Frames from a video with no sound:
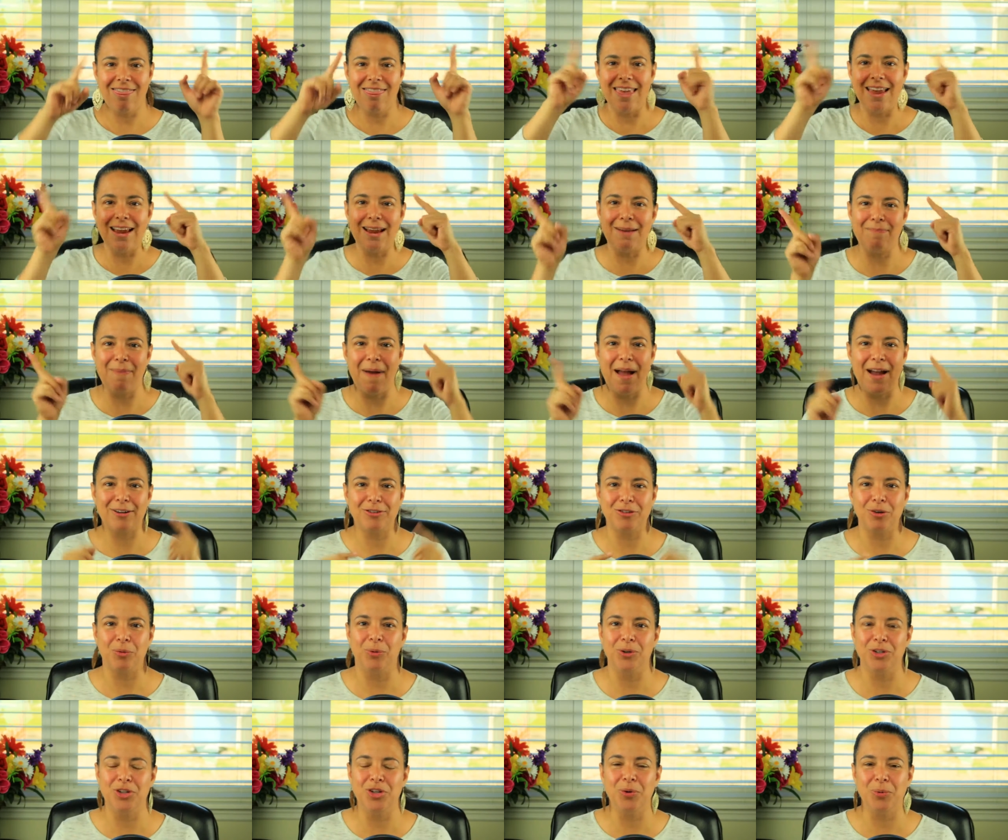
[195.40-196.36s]
Think back
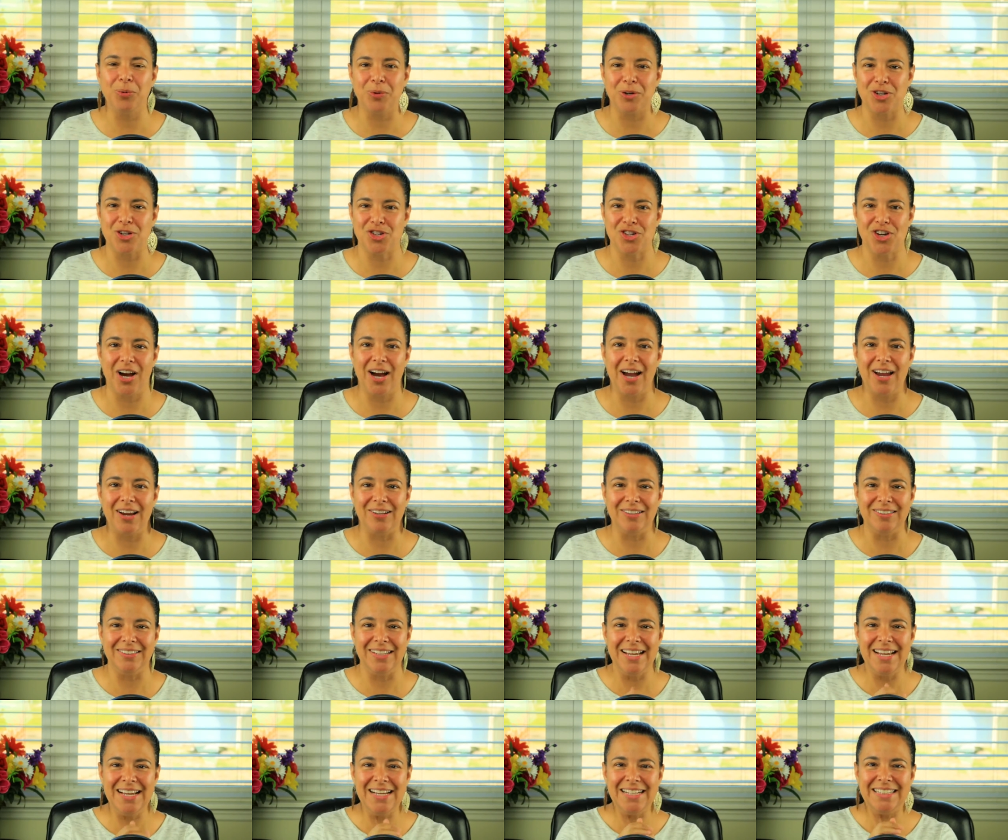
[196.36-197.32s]
to when you were a
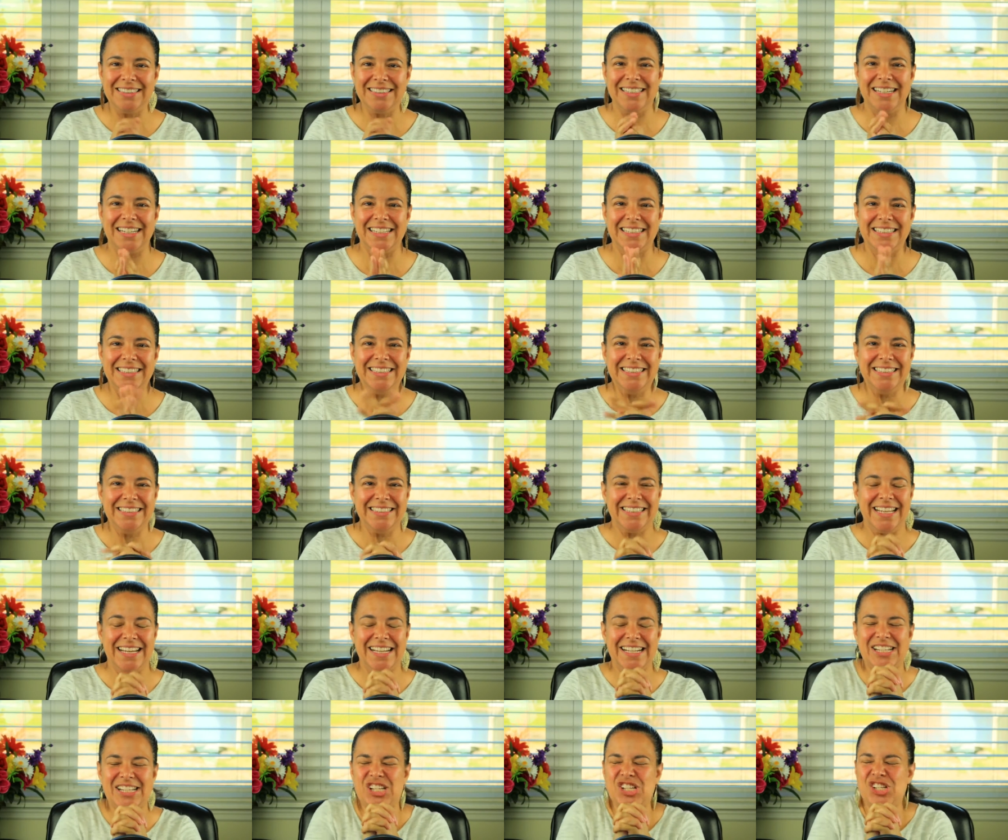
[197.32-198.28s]
child. That
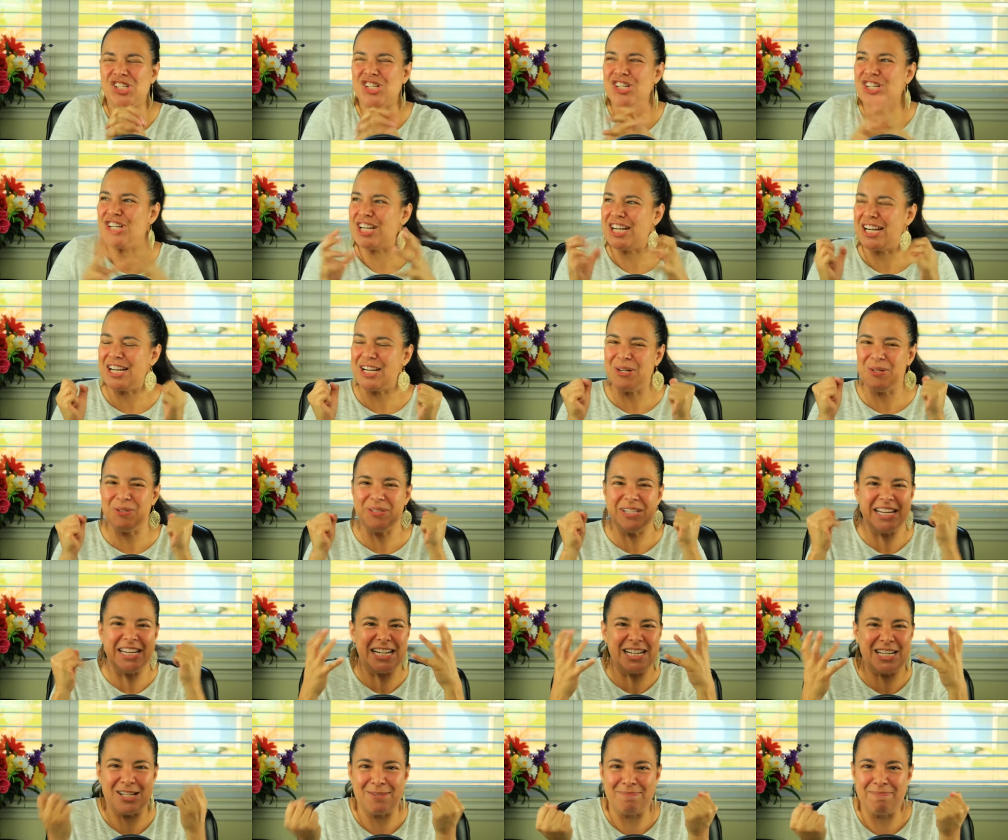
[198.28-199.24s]
child
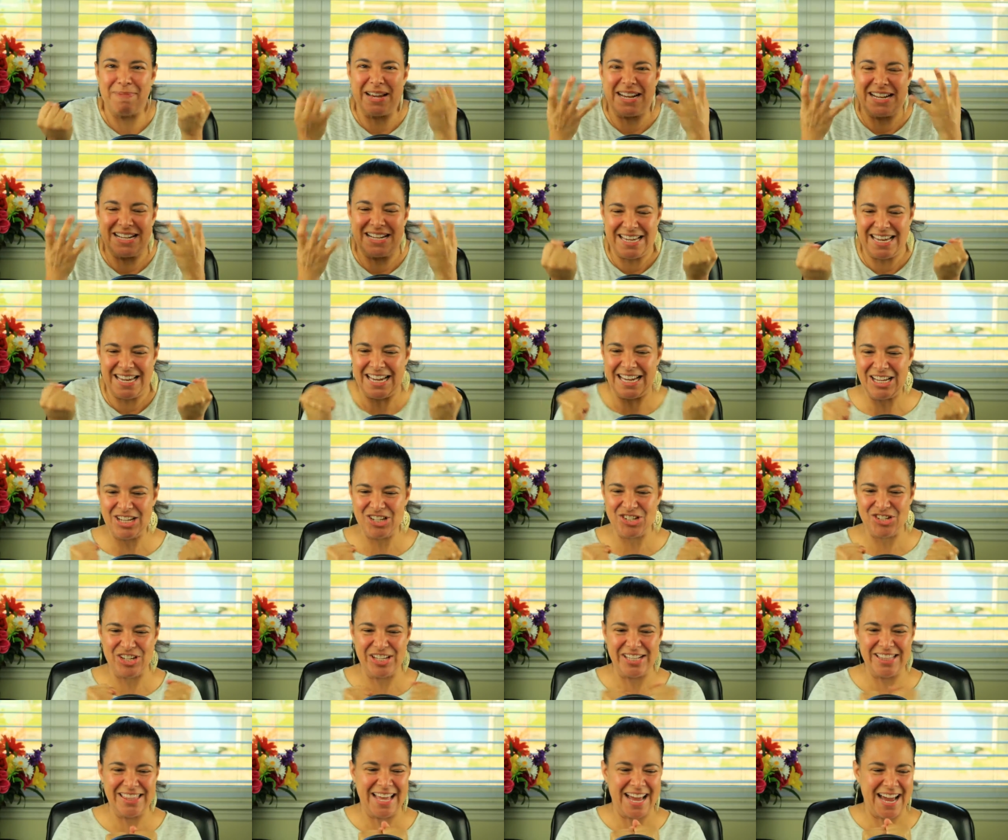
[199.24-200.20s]

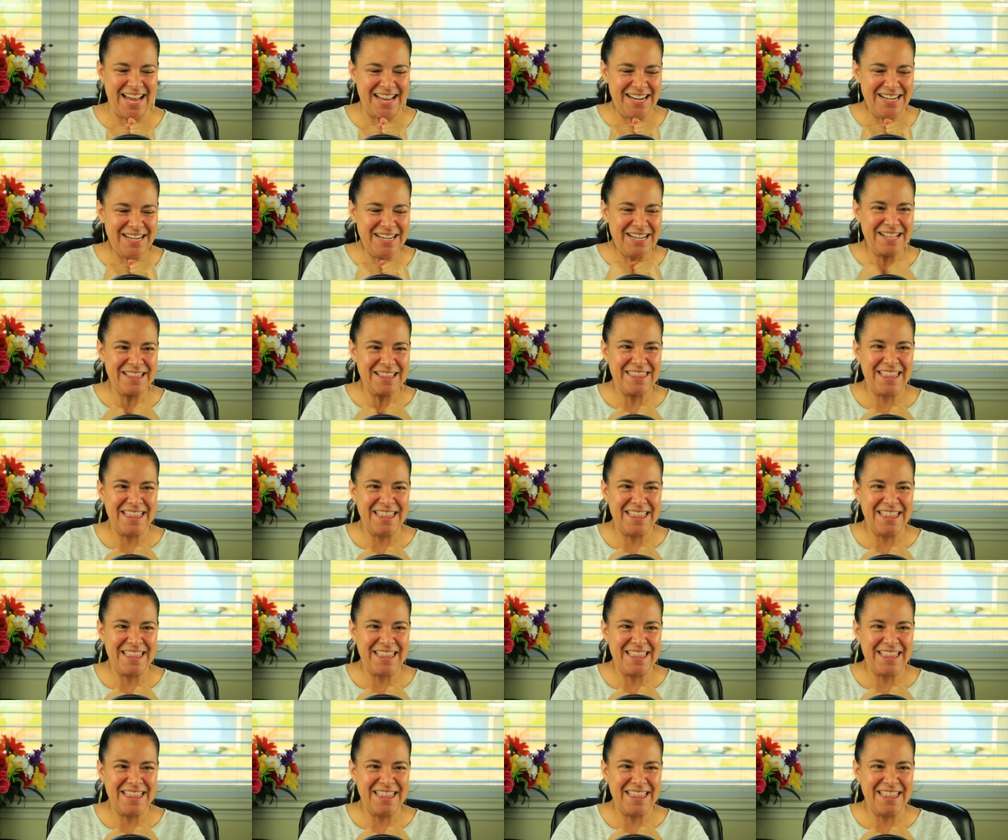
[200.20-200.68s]
expectation, that